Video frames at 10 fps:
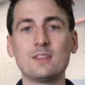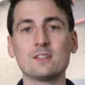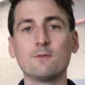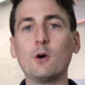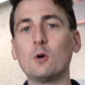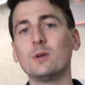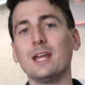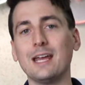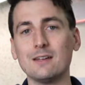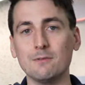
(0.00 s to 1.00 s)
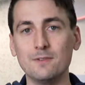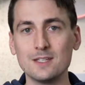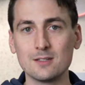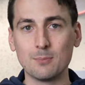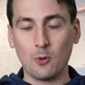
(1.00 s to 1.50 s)
this phone and
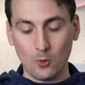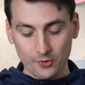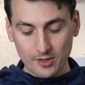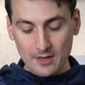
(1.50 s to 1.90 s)
Visible's